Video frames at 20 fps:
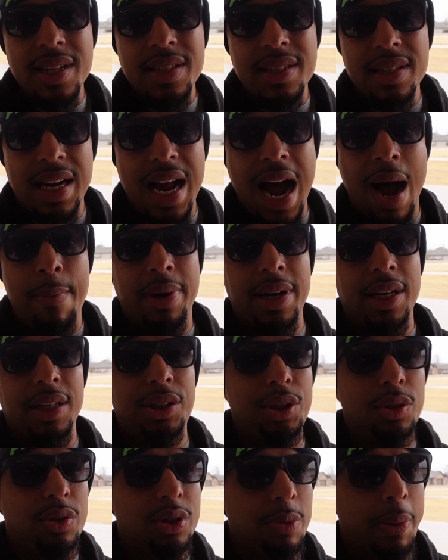this is a common
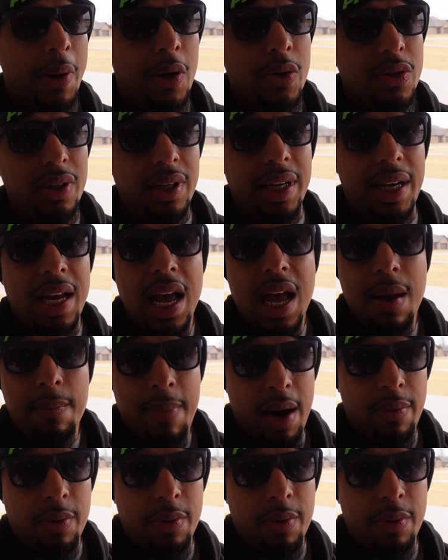issue. Supposedly by